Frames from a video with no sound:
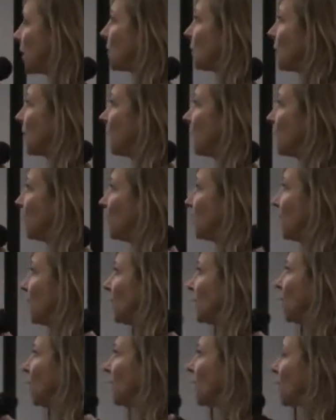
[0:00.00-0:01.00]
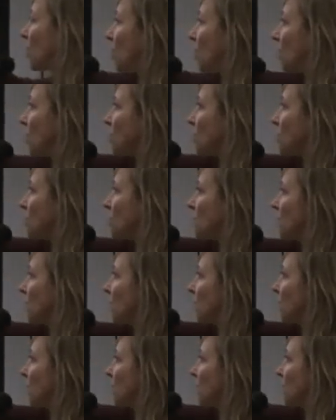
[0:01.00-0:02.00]
in my opinion, occurs
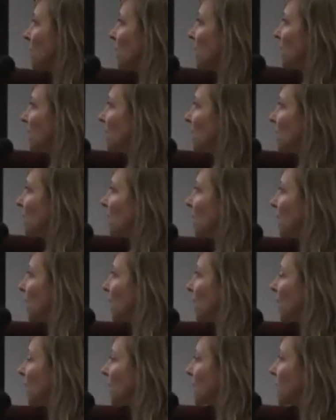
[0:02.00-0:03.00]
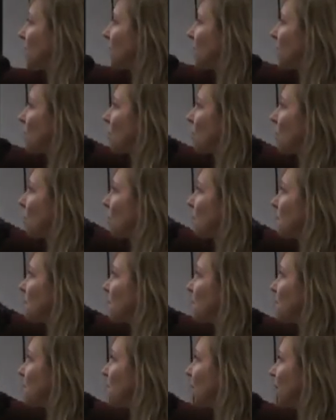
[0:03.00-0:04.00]
in the academic
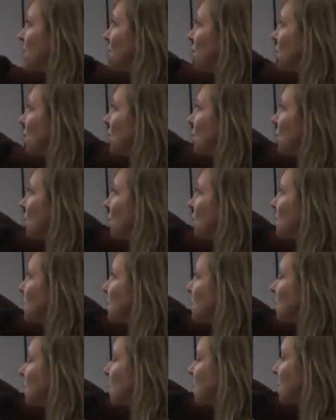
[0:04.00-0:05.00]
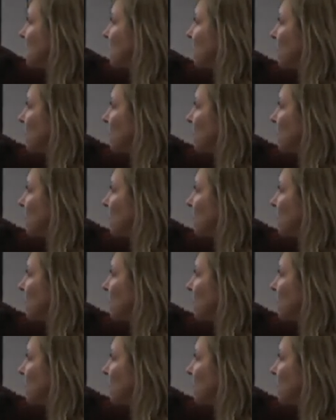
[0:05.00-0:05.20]
corpus, the fiction corpus,